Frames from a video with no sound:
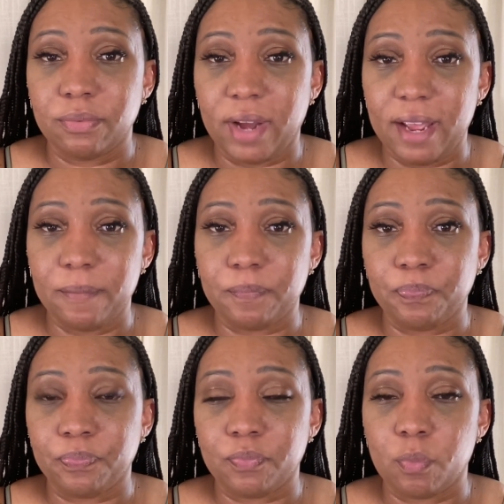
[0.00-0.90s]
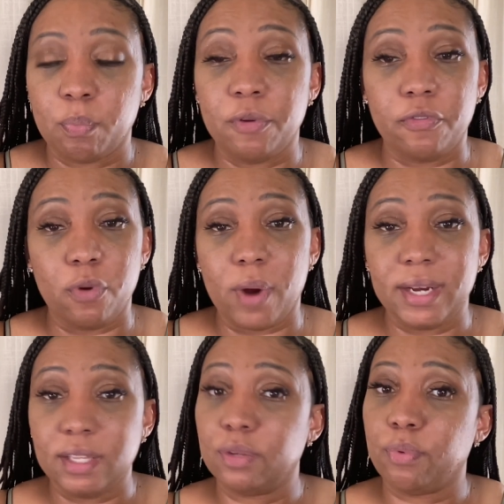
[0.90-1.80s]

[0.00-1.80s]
right? Before I did the